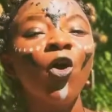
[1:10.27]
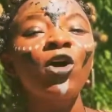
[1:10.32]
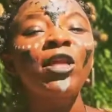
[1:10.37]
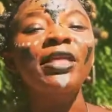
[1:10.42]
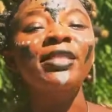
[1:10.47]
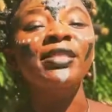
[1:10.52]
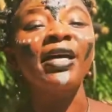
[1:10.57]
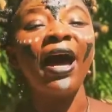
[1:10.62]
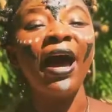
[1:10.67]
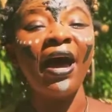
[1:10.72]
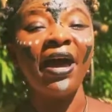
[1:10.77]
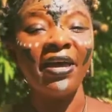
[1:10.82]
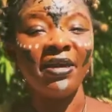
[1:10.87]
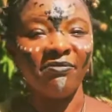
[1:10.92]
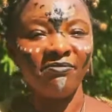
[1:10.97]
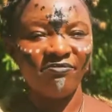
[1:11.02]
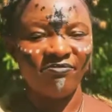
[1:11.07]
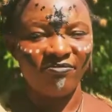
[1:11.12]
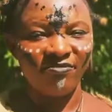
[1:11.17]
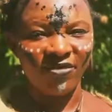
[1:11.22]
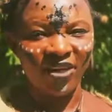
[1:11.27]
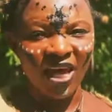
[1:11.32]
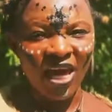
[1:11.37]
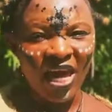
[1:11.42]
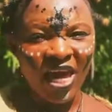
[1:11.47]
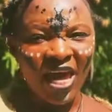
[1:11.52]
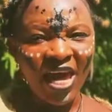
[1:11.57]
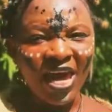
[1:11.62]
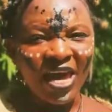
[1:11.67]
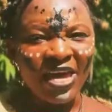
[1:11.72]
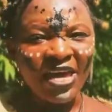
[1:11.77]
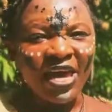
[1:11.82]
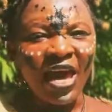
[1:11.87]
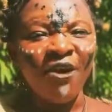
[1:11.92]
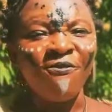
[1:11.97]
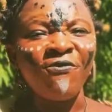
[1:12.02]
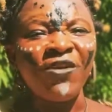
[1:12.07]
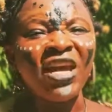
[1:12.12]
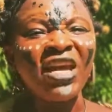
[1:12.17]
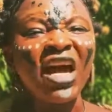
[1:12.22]
a time, a
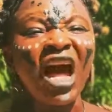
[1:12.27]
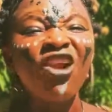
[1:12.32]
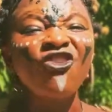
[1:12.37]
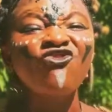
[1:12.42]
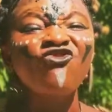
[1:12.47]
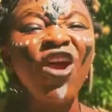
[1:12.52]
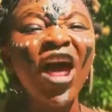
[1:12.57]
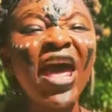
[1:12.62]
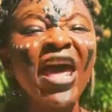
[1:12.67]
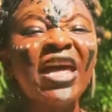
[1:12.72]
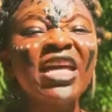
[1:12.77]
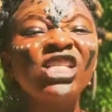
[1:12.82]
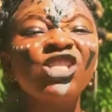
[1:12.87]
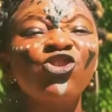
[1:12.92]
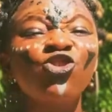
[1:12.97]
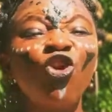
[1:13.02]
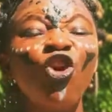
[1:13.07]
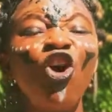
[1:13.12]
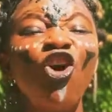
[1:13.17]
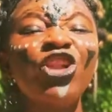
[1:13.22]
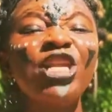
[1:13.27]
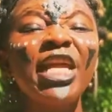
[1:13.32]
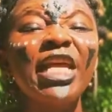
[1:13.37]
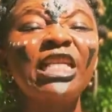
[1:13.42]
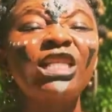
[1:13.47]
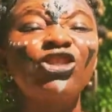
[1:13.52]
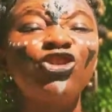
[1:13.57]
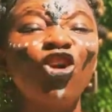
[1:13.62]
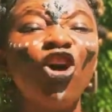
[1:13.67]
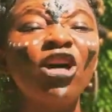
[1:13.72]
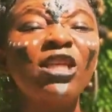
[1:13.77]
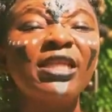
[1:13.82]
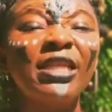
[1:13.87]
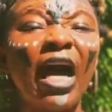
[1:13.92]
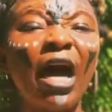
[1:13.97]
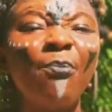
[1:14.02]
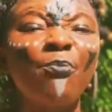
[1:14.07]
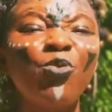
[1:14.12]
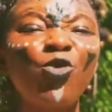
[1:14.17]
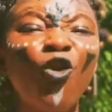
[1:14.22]
finger raised on a
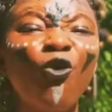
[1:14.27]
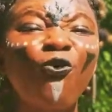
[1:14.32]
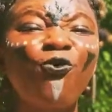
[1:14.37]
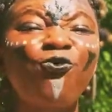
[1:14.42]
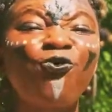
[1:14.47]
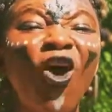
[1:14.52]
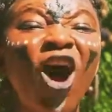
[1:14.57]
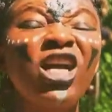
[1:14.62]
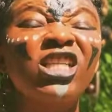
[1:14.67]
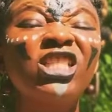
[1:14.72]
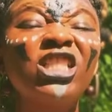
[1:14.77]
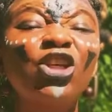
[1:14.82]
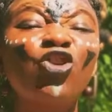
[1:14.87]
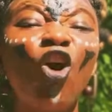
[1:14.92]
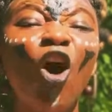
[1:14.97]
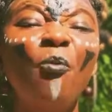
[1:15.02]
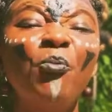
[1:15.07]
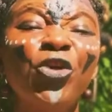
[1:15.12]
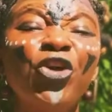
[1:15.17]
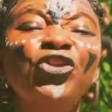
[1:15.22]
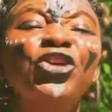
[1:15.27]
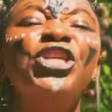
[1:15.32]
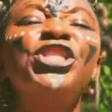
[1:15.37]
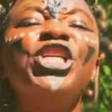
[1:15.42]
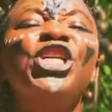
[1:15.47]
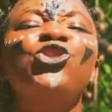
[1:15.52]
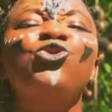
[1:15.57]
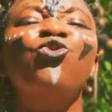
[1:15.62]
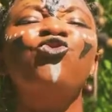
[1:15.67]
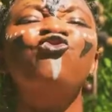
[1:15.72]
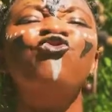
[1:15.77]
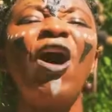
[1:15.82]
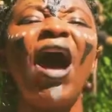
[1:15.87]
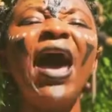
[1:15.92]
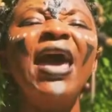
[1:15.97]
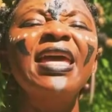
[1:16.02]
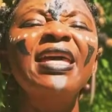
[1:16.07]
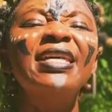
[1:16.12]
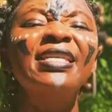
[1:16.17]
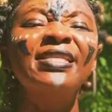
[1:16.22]
daughter provoked the community to
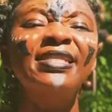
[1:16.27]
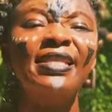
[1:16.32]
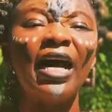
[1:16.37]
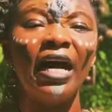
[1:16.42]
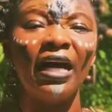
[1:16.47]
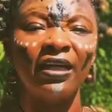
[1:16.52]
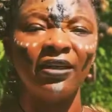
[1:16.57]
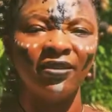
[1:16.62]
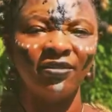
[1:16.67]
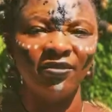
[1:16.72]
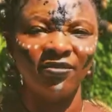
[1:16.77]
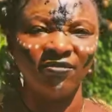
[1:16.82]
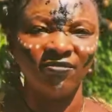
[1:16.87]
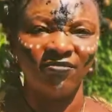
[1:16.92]
rise,